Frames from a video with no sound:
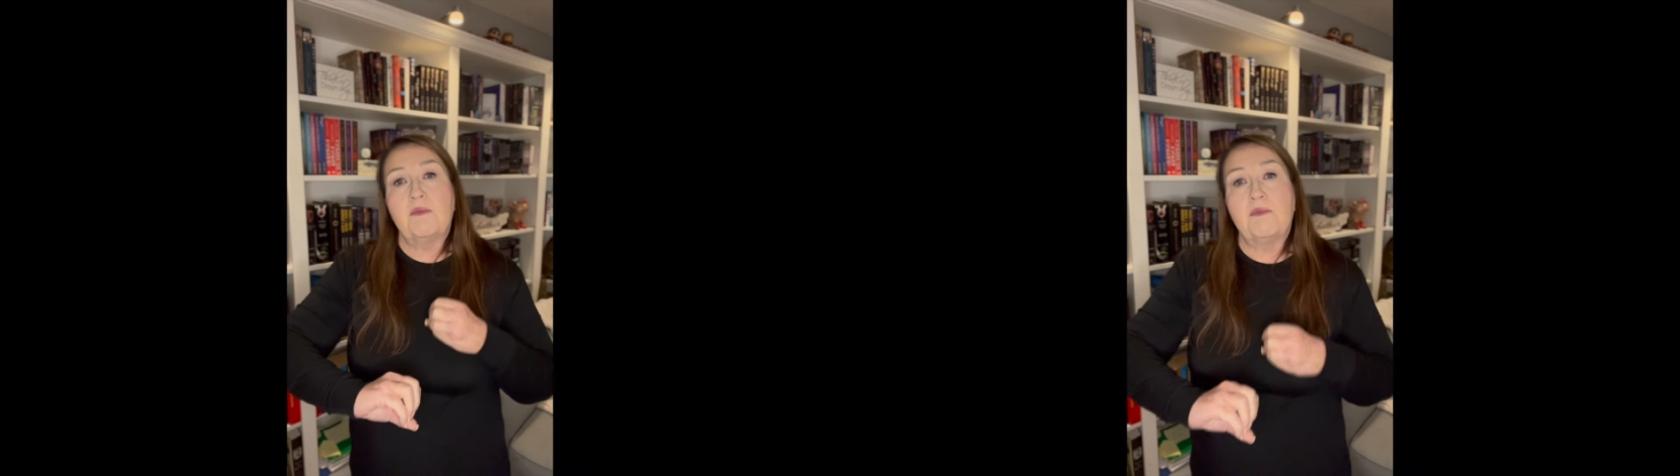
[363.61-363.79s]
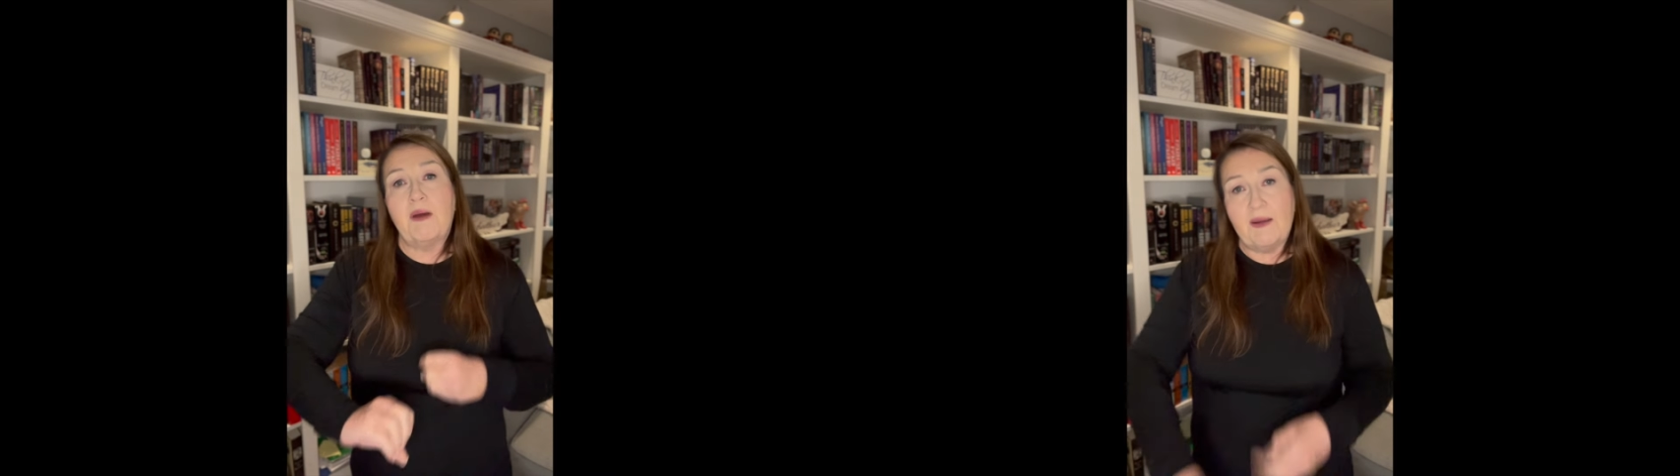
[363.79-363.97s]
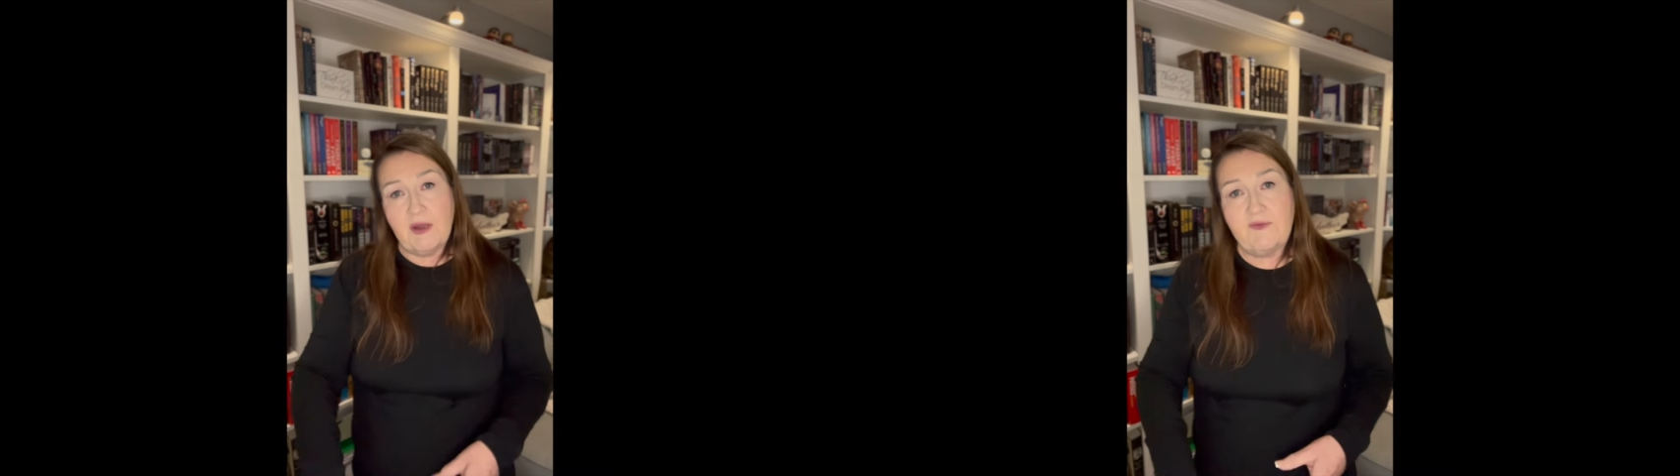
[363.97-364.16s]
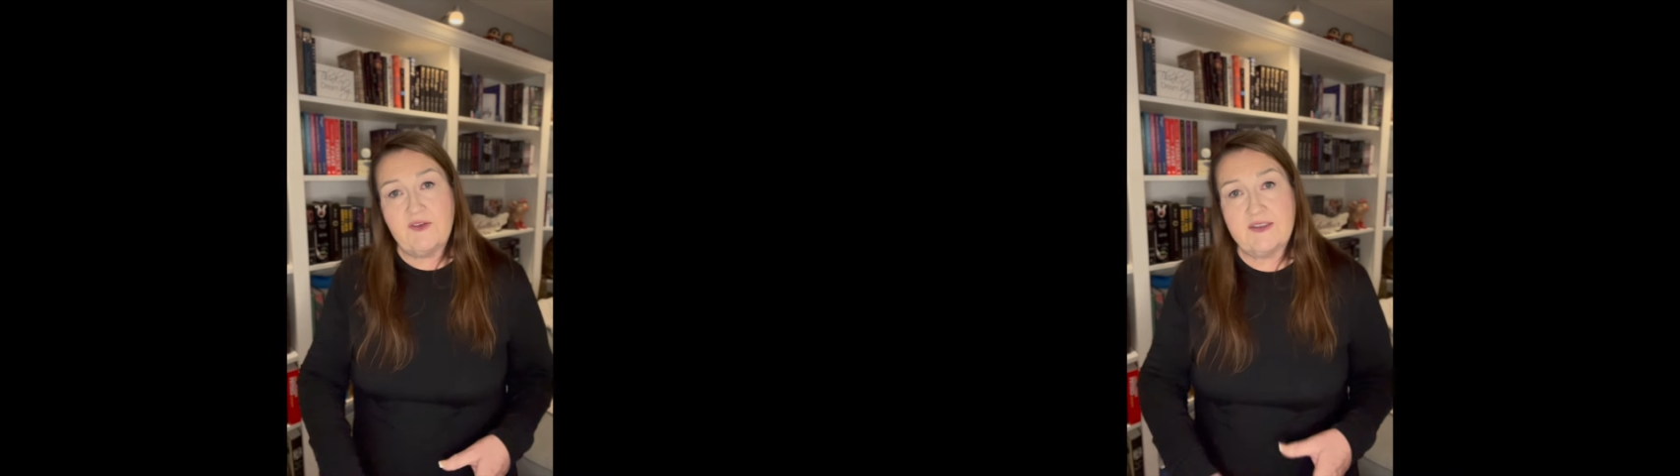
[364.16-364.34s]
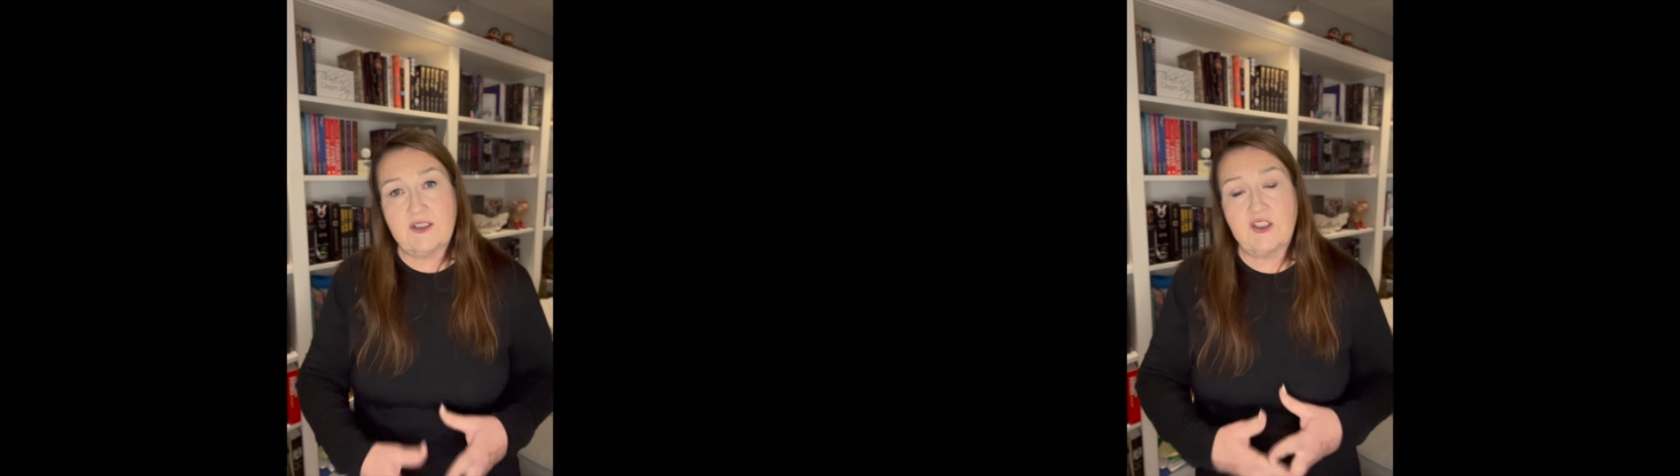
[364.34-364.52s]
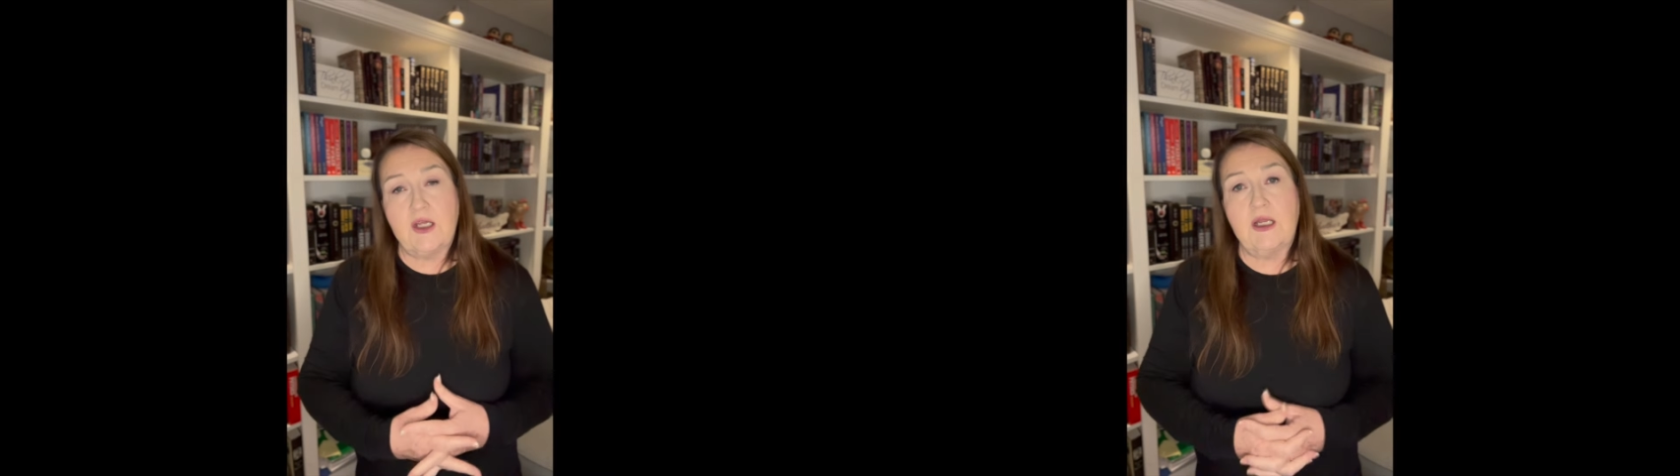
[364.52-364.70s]
my
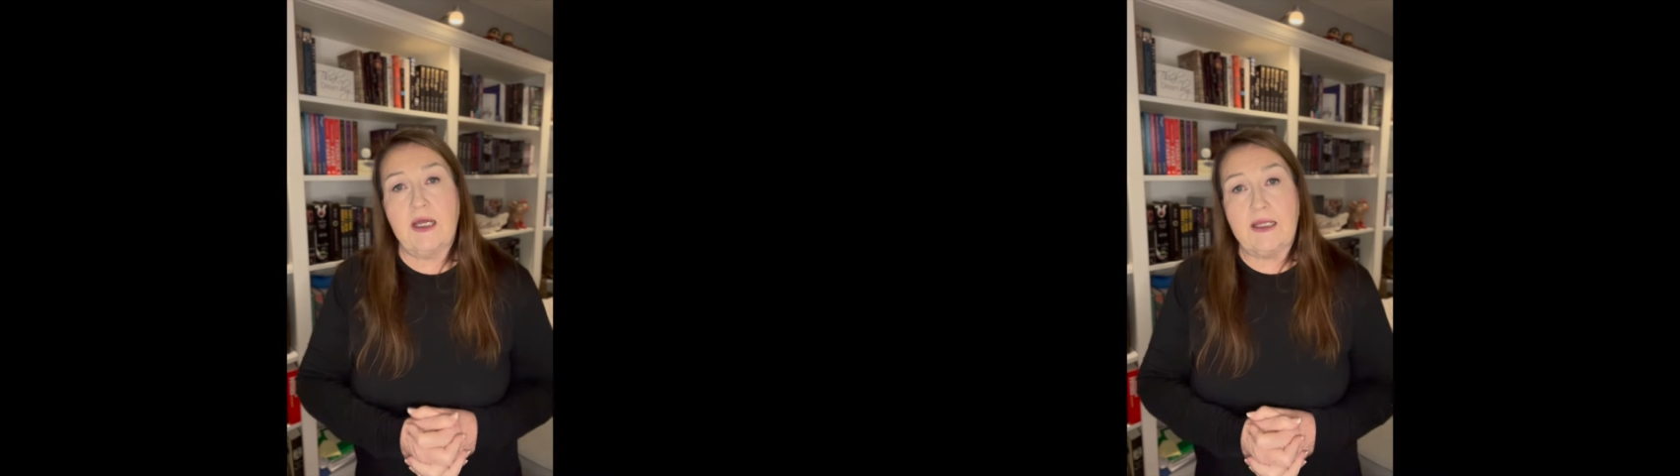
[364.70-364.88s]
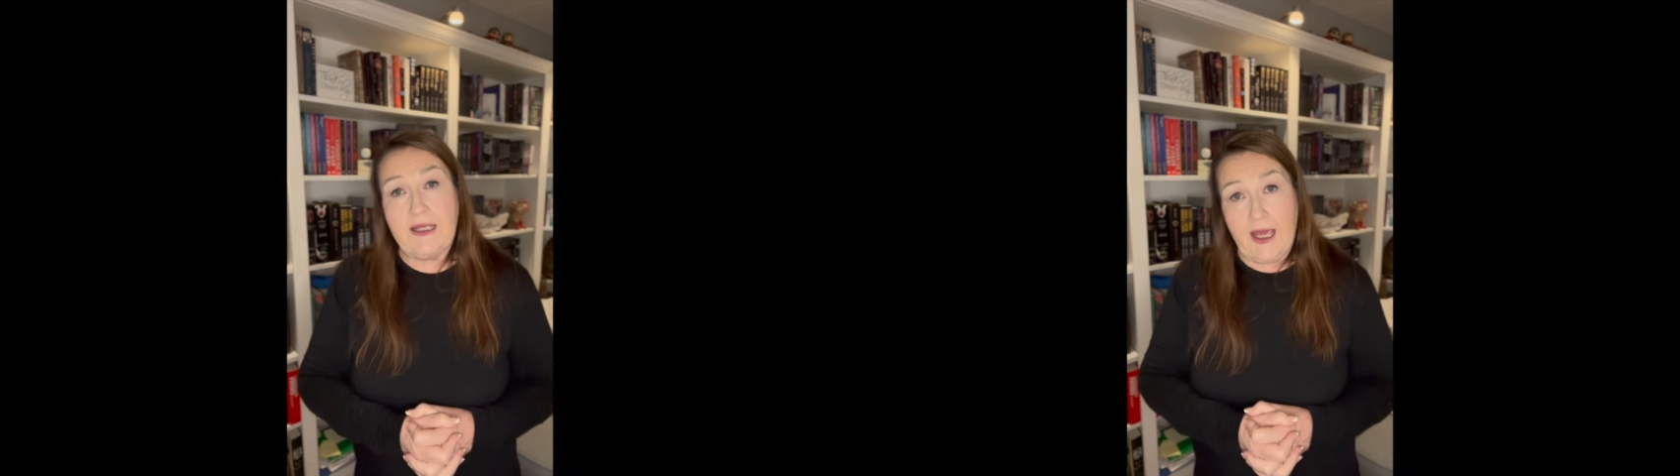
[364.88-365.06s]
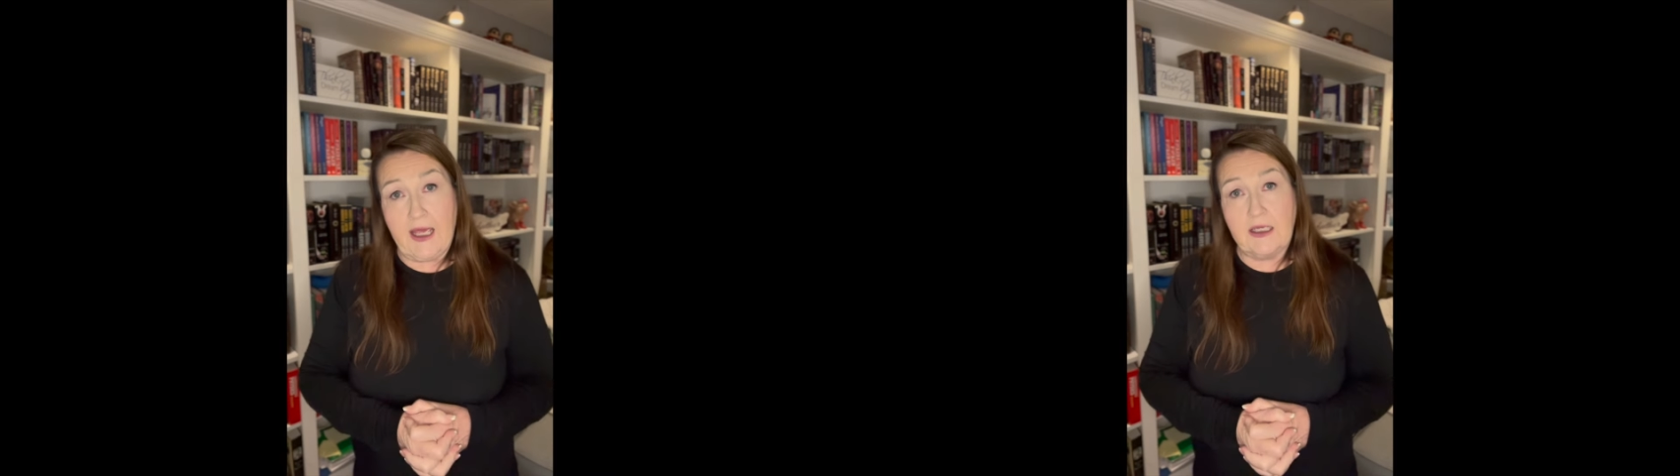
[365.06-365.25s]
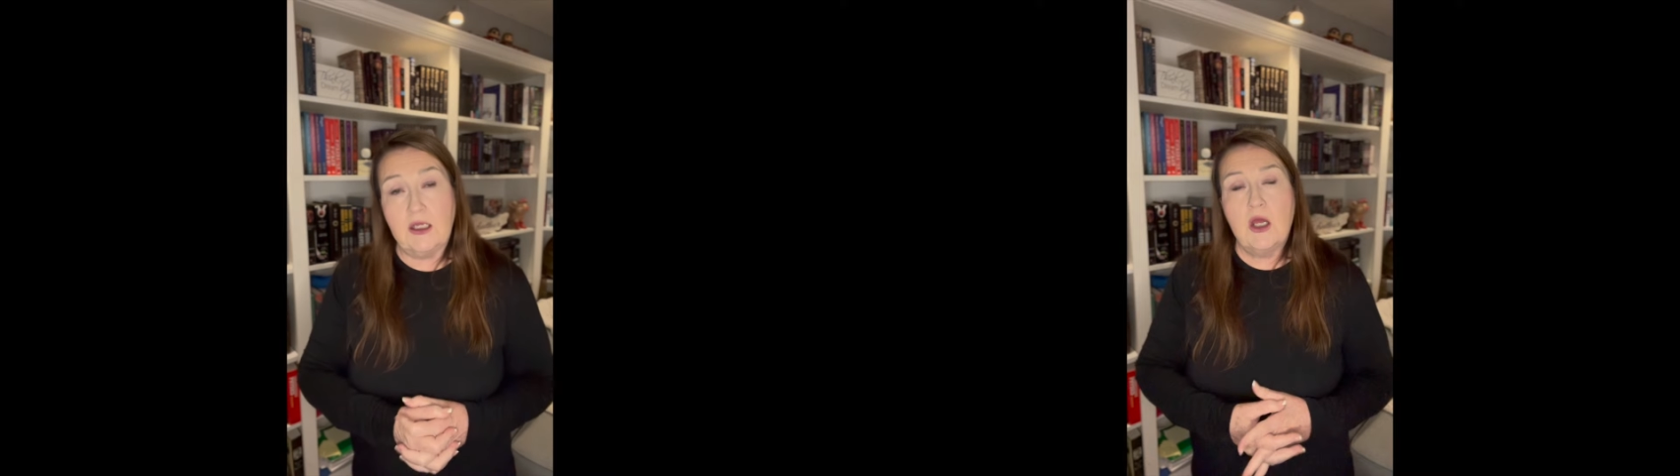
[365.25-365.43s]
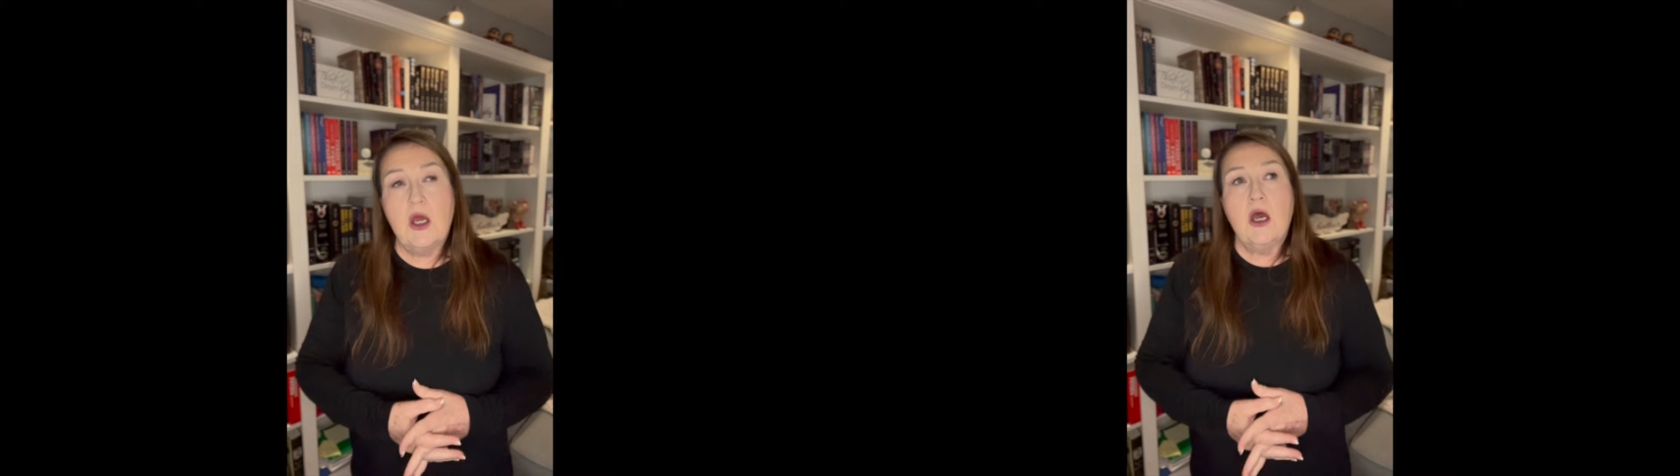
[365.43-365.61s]
physician. Again,